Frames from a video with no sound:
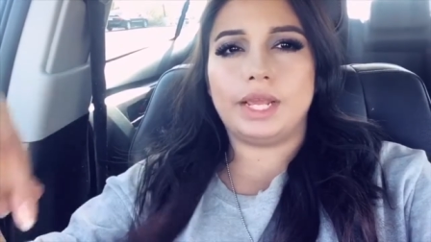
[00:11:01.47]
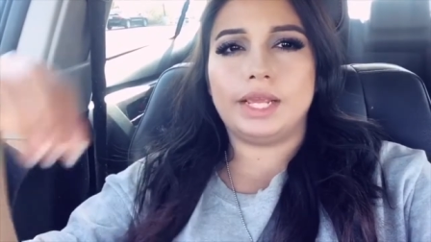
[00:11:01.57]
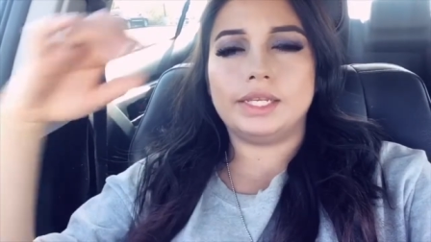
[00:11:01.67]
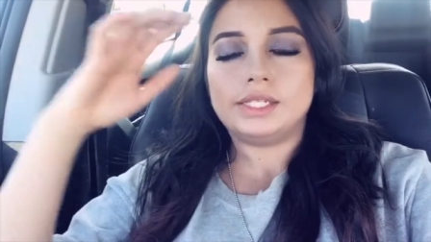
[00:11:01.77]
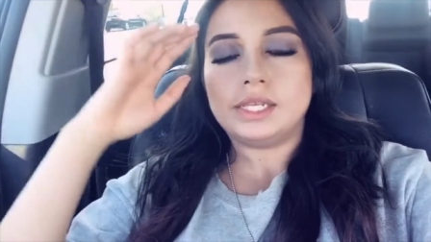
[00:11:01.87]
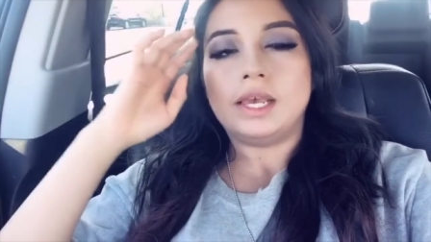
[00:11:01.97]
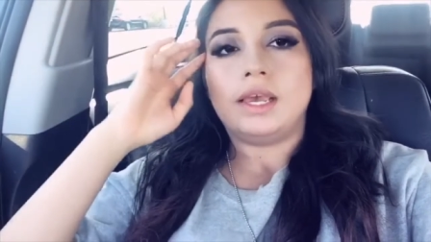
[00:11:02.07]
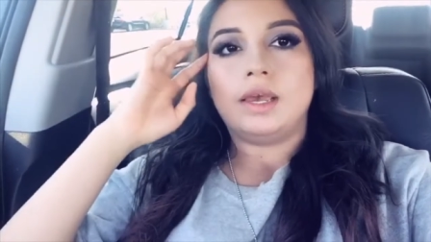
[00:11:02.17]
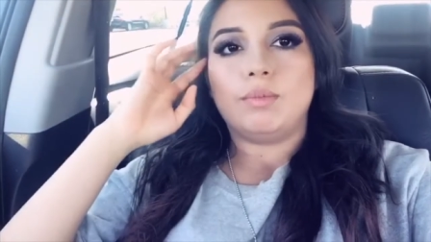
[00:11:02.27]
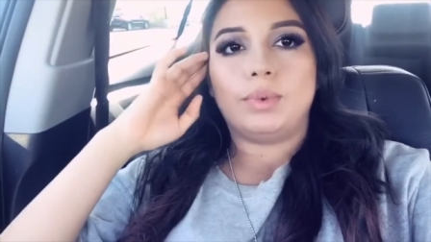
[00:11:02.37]
days,
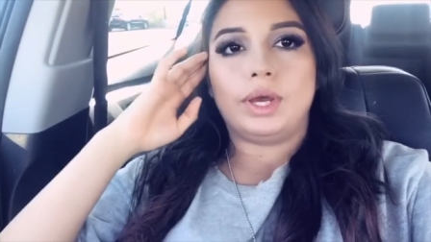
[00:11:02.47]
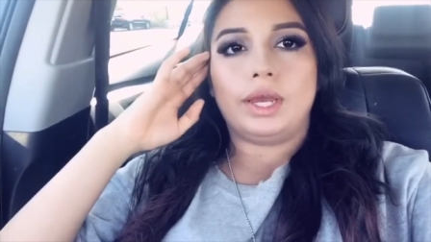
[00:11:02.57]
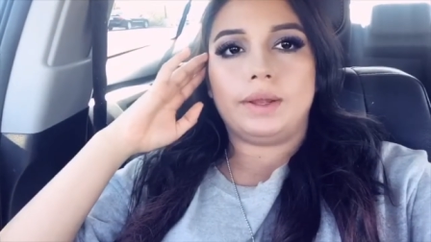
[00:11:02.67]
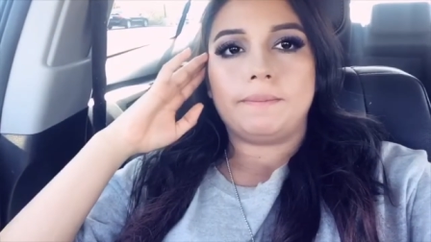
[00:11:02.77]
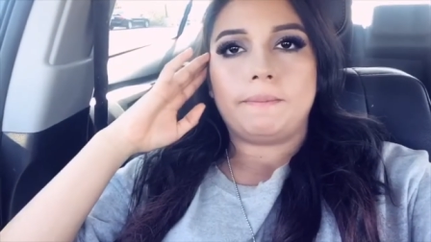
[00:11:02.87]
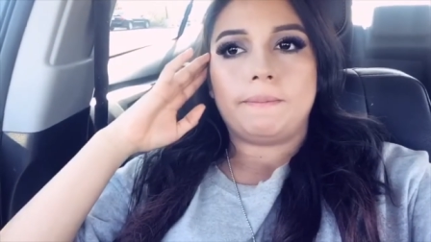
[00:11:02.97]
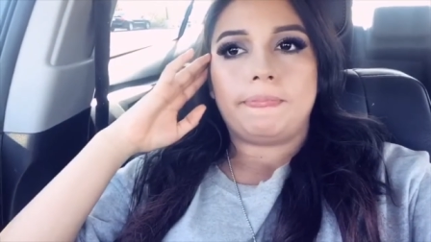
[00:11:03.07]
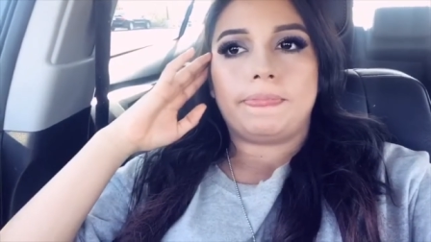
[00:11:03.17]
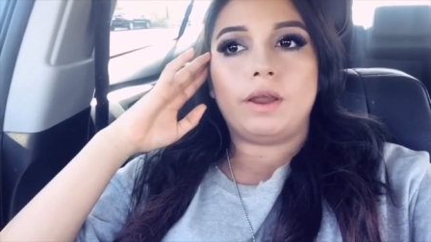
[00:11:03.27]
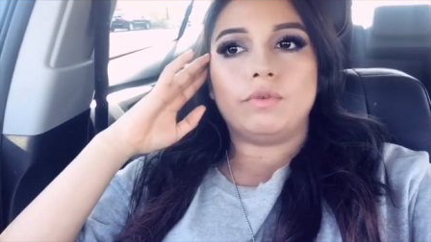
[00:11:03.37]
but
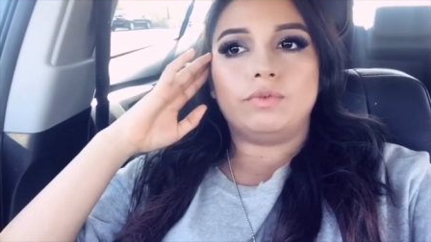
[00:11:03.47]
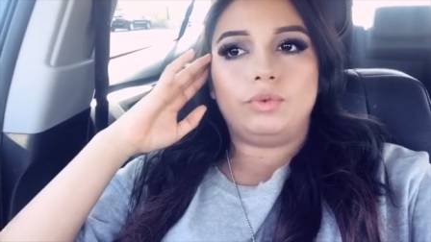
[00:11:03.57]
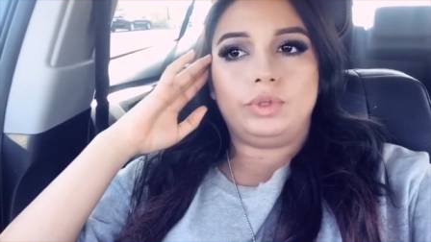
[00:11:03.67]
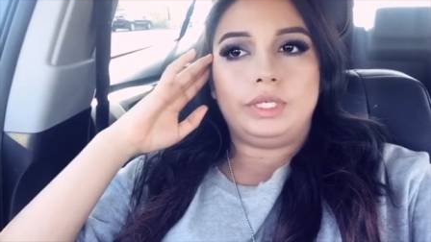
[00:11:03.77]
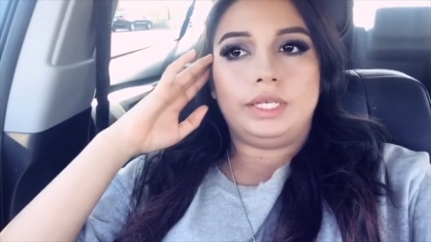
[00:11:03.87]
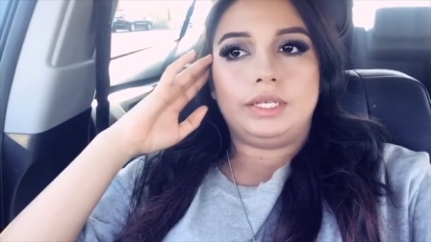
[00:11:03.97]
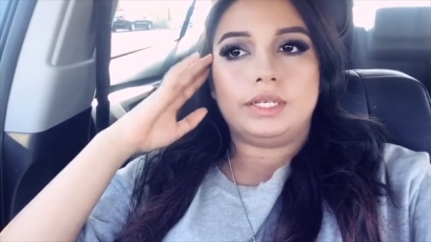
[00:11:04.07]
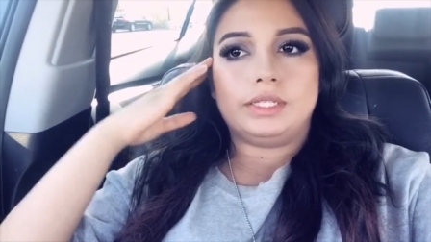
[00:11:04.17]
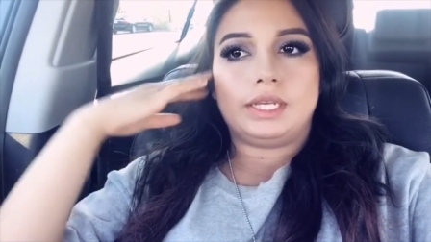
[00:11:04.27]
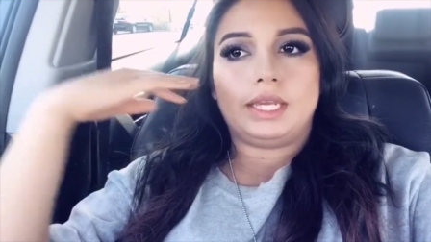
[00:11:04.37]
not fully,
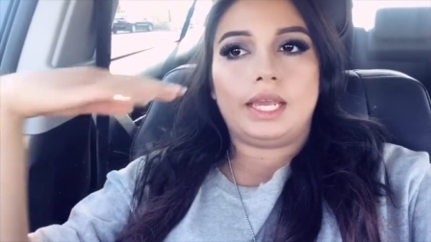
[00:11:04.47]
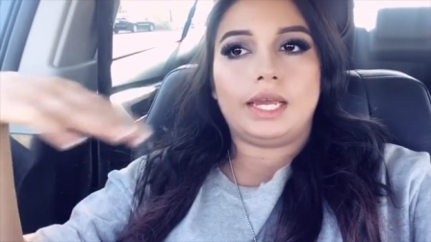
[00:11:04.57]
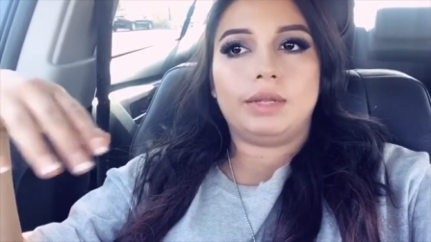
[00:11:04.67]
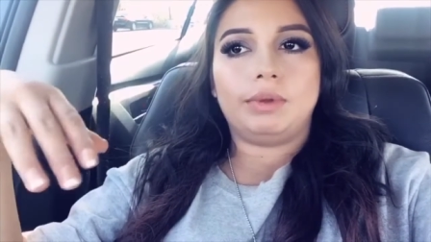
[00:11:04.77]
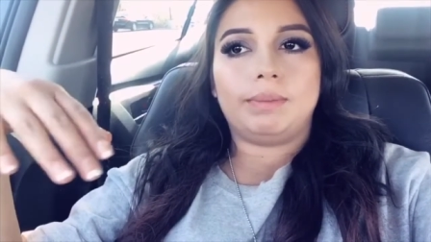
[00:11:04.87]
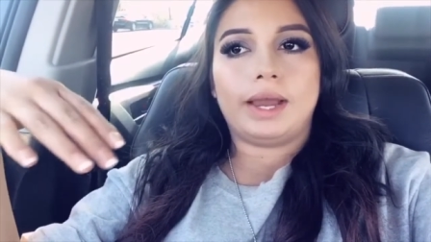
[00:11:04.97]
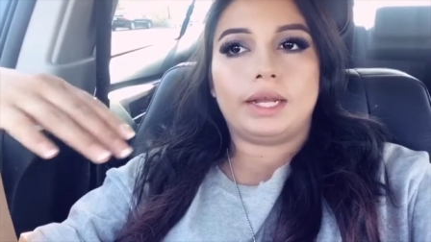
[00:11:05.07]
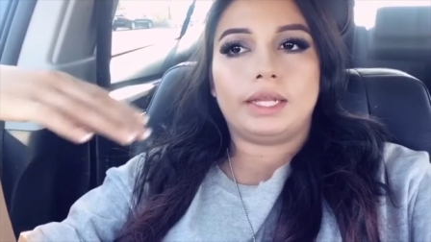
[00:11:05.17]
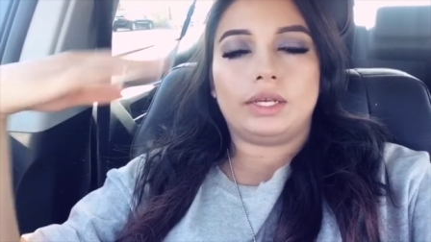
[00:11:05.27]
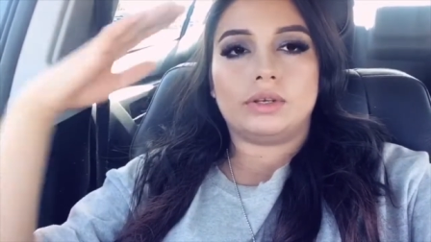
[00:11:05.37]
because like he had to be
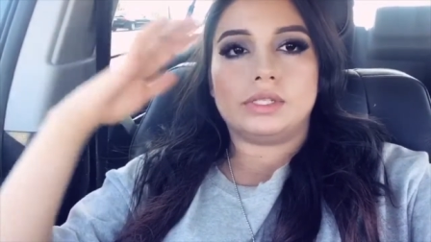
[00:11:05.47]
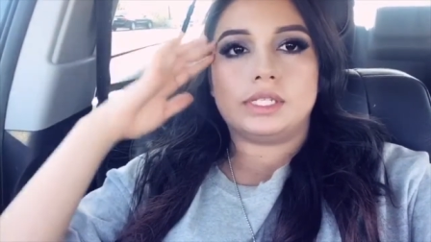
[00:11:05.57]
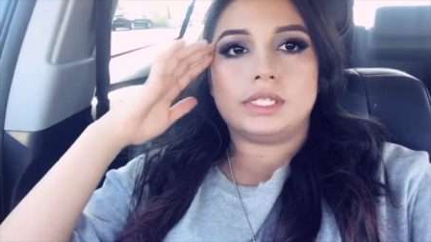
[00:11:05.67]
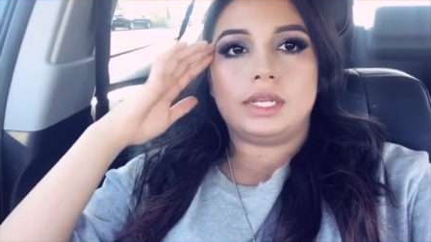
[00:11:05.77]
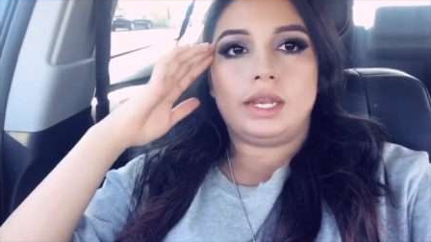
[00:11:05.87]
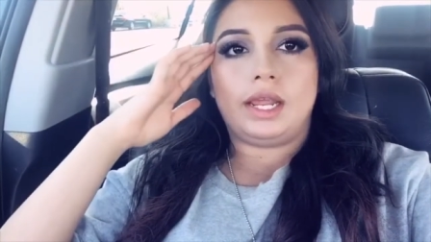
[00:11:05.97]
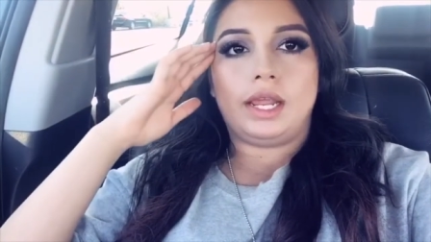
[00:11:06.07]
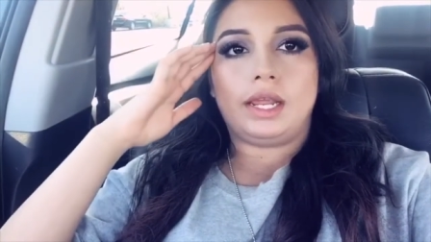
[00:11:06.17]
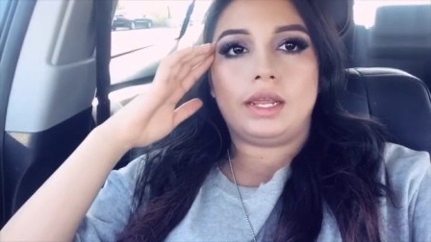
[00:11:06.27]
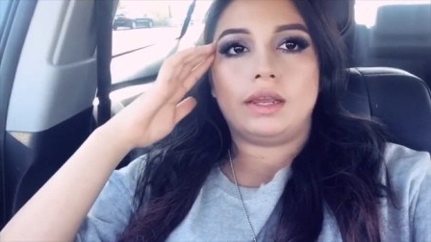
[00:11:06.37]
back like on
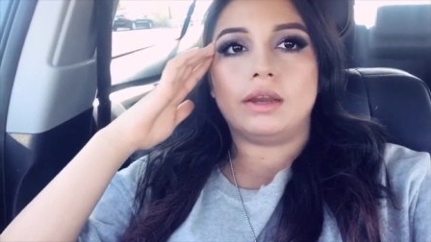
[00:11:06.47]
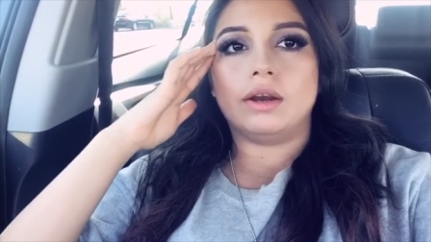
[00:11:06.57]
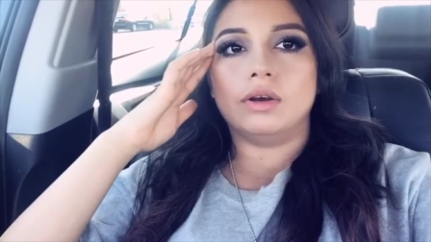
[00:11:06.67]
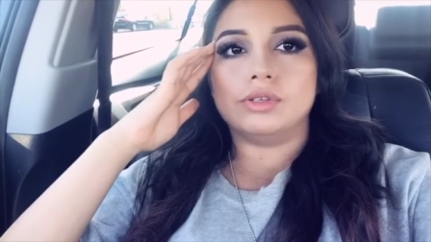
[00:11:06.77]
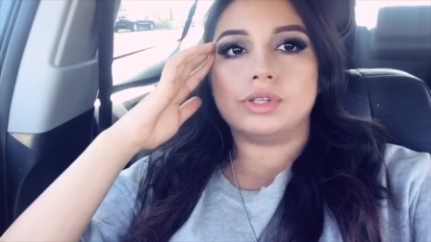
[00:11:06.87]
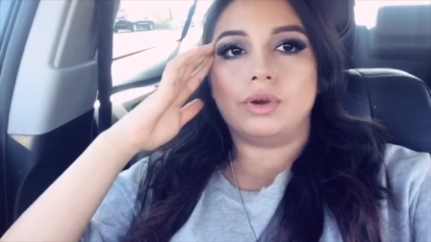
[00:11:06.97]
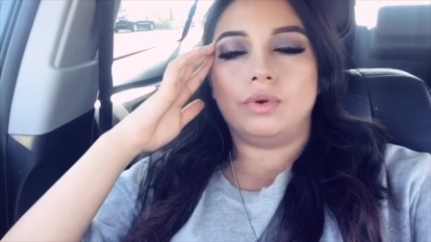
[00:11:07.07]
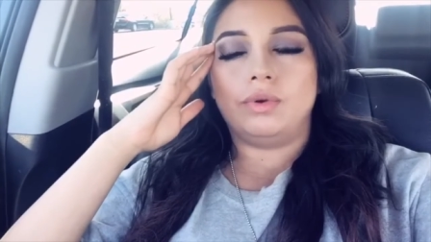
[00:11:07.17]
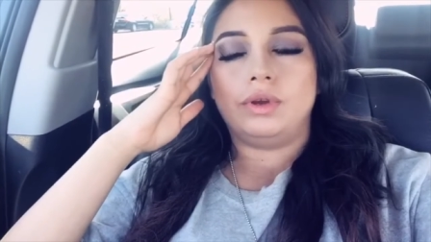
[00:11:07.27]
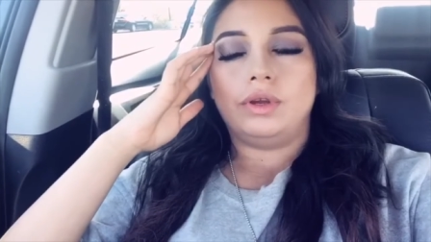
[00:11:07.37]
Sunday
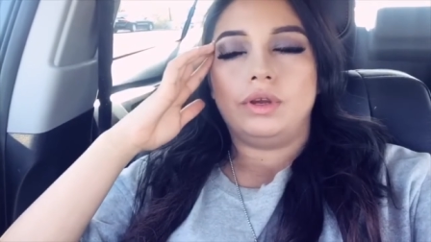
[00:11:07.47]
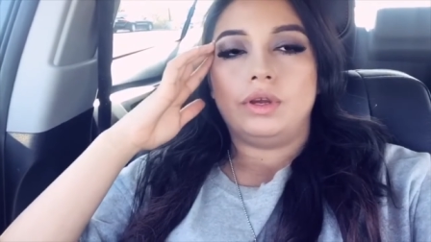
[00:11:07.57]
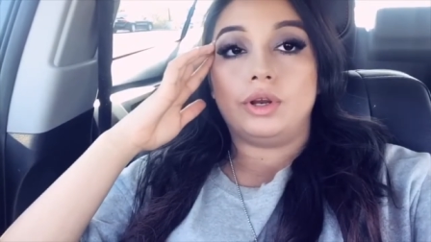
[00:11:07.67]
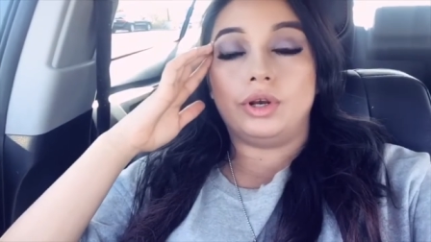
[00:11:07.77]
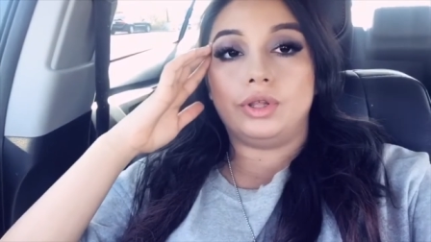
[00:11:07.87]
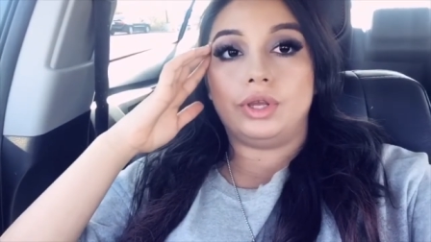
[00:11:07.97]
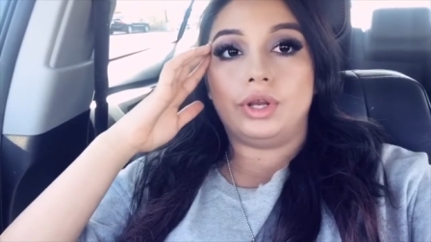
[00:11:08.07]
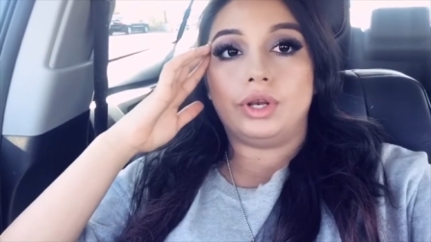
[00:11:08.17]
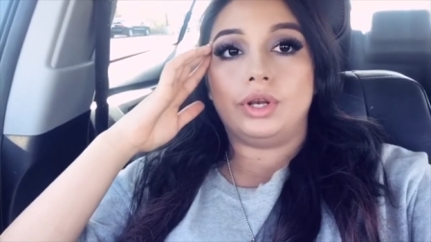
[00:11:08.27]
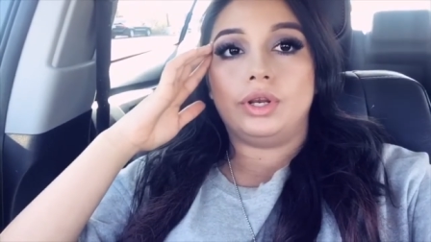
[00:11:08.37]
also
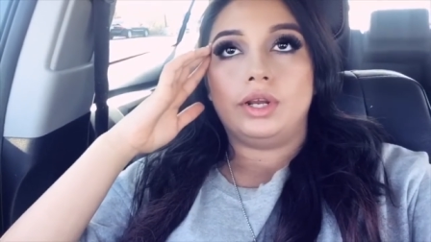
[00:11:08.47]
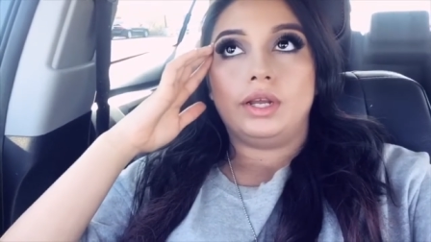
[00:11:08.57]
earlier.